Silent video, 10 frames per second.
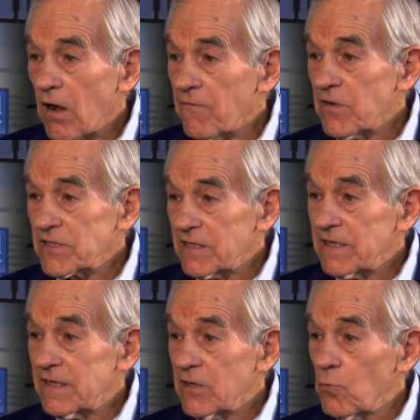obviously
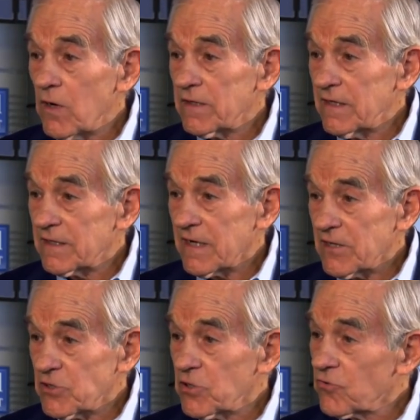didn't want the
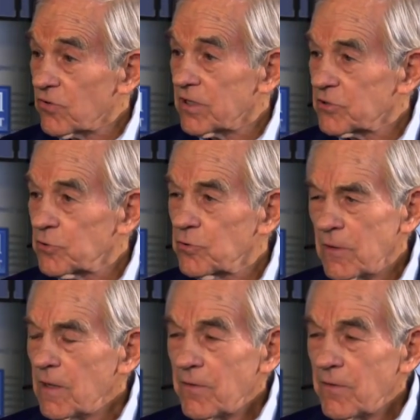attention drawn to